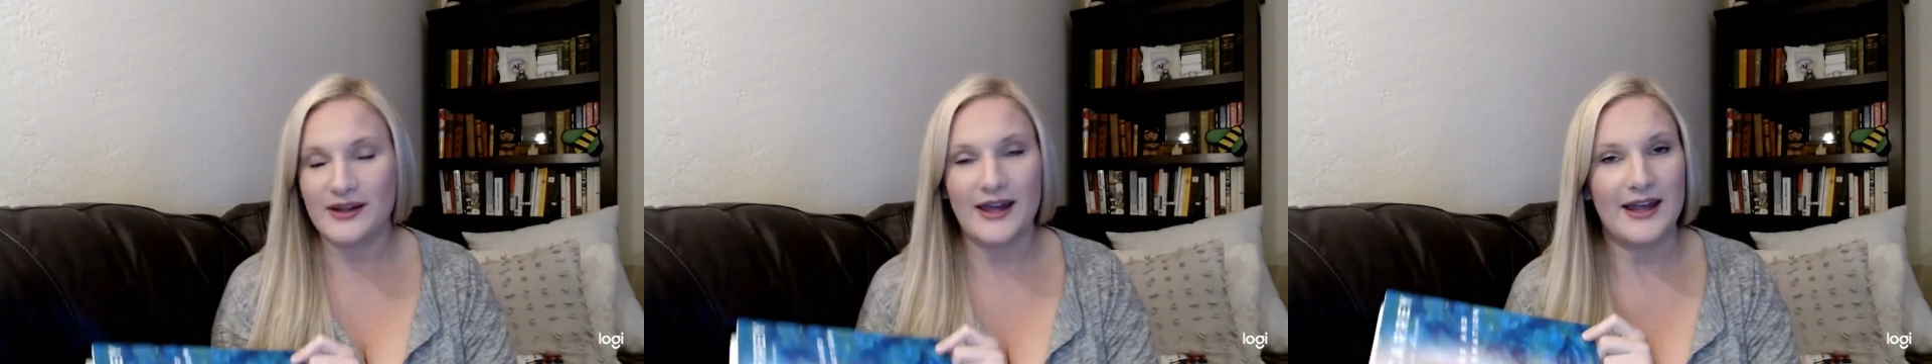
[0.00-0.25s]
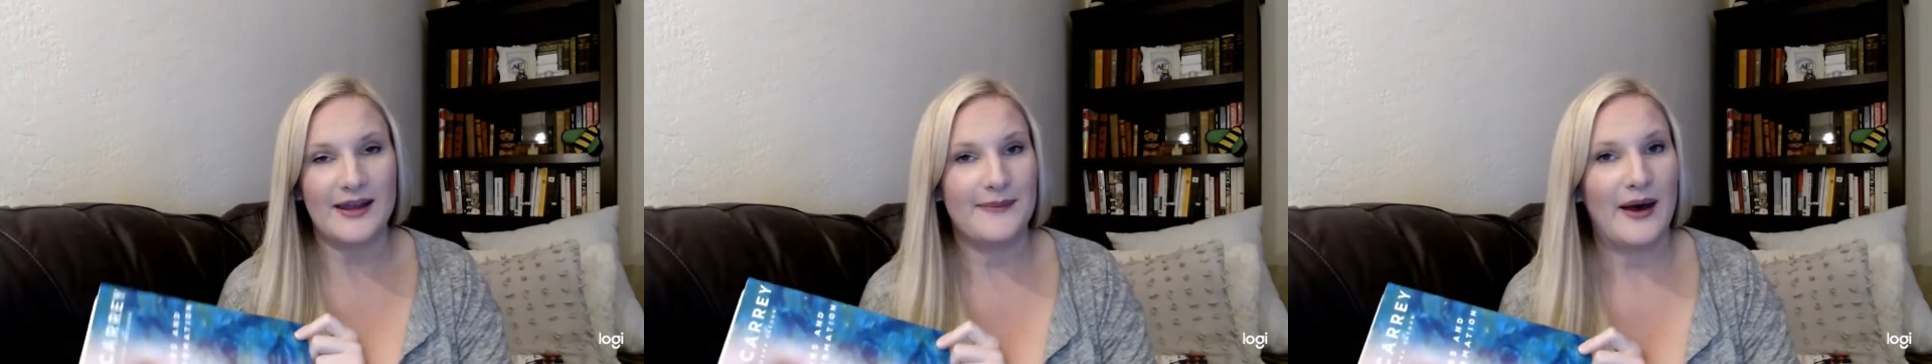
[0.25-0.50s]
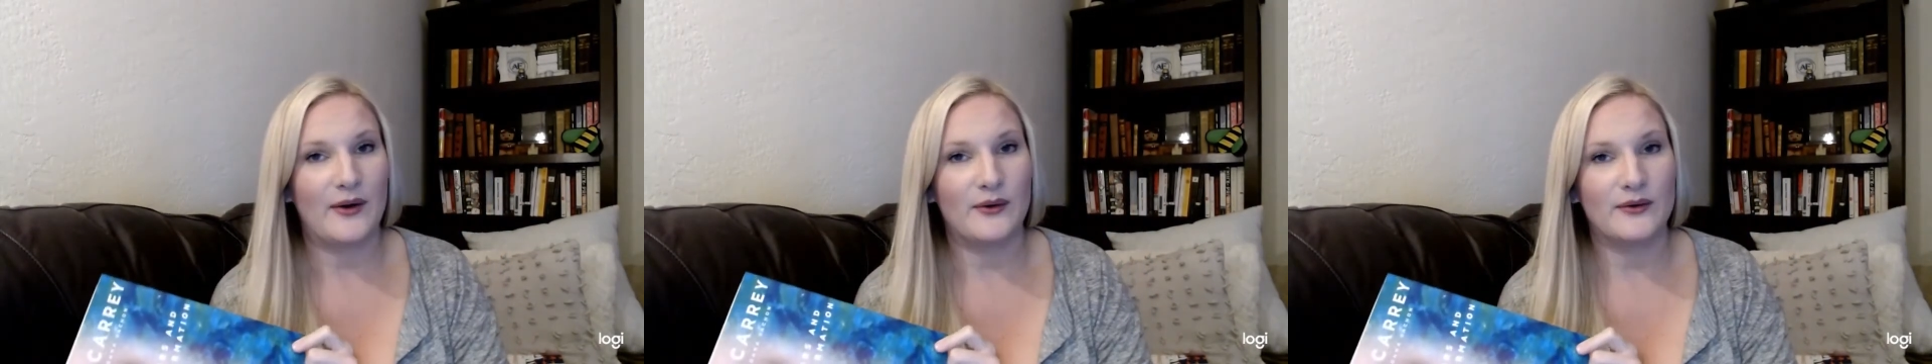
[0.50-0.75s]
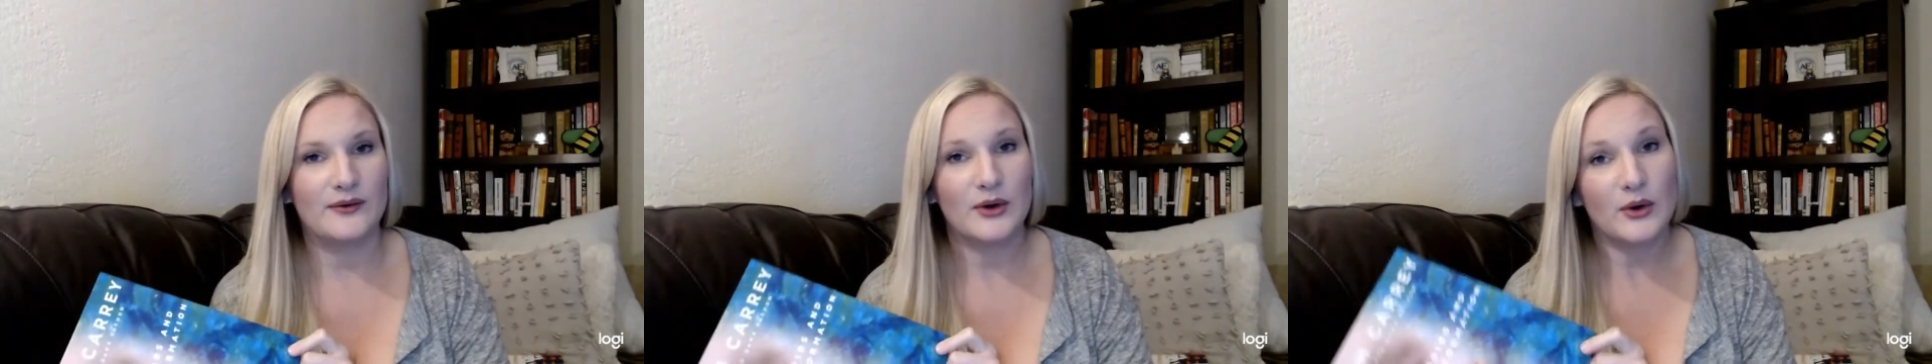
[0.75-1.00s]
came out
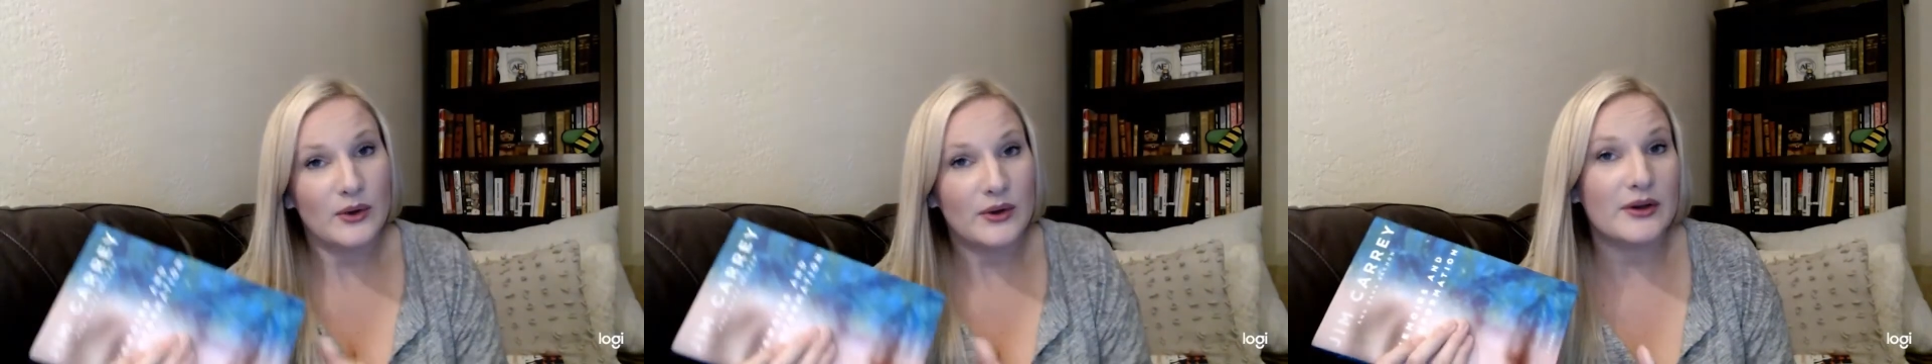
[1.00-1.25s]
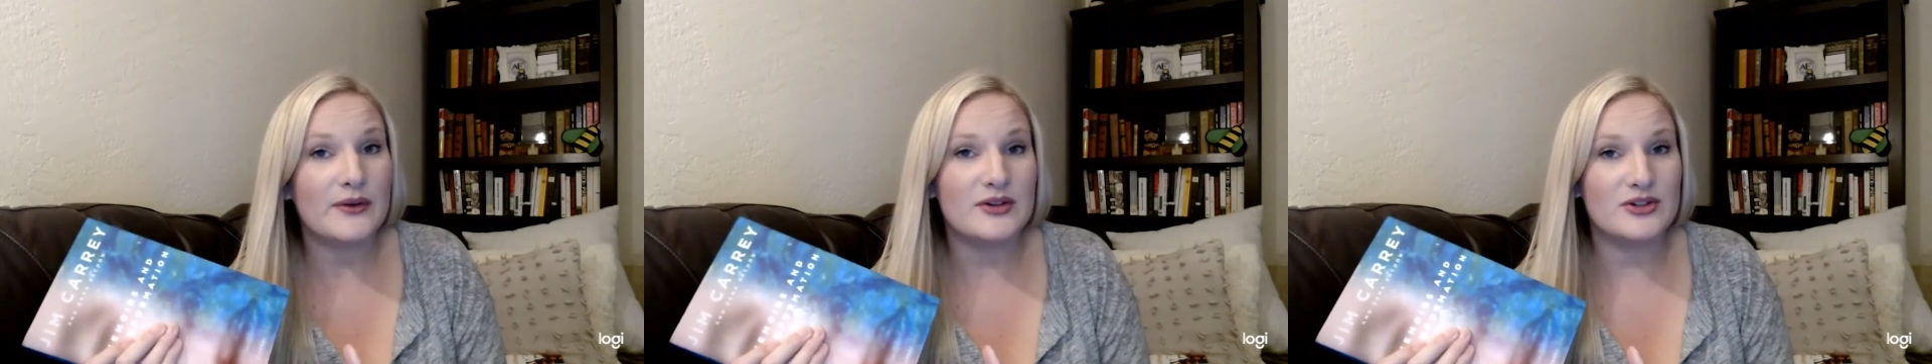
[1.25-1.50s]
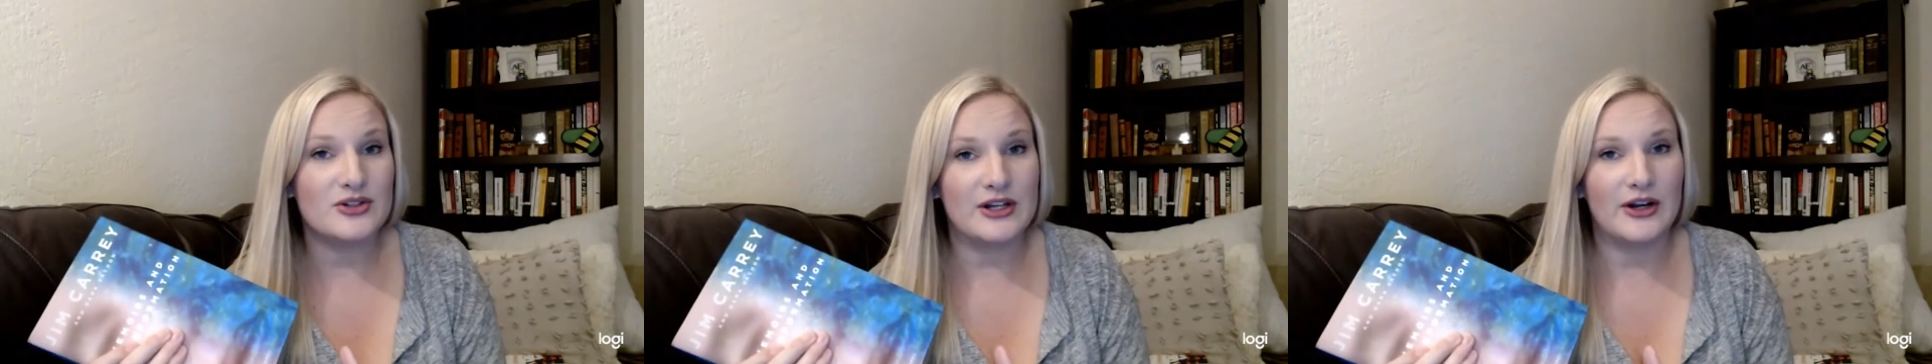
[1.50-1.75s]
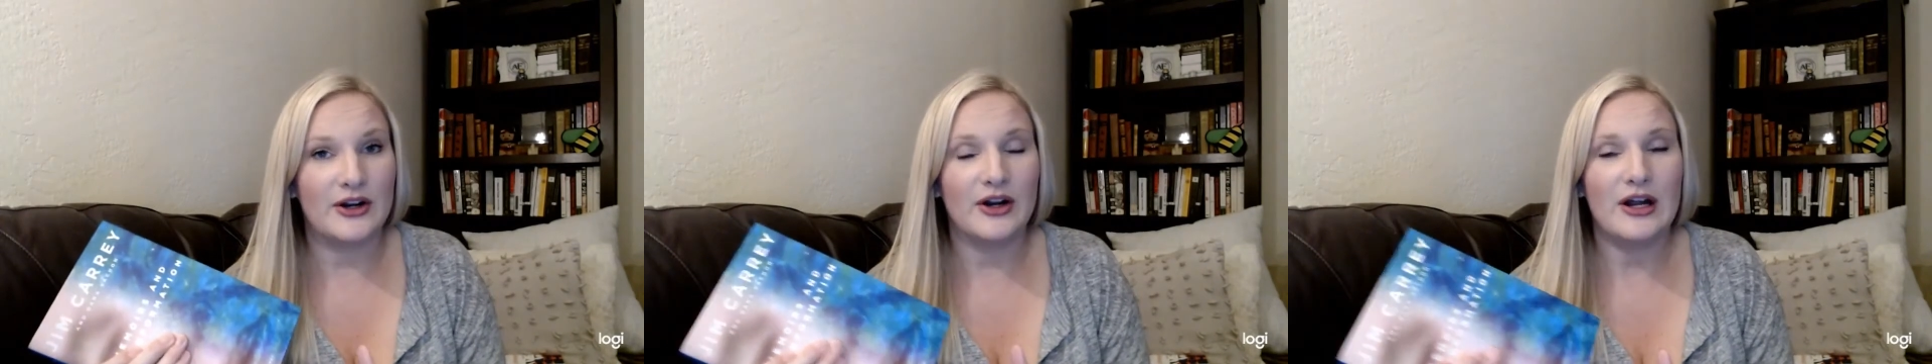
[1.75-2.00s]
earlier this
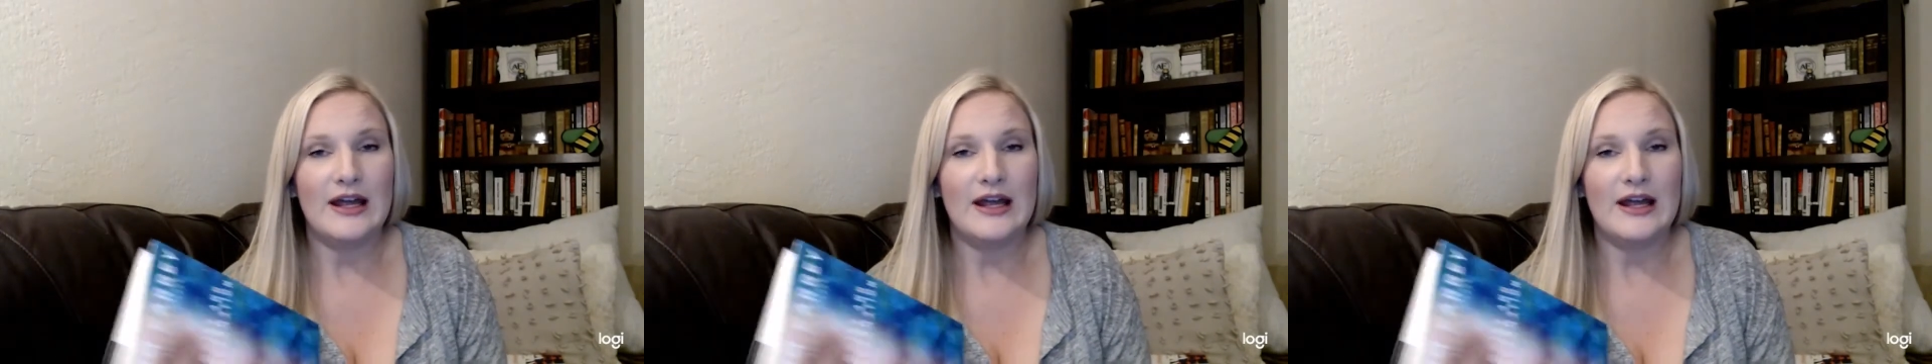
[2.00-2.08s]
year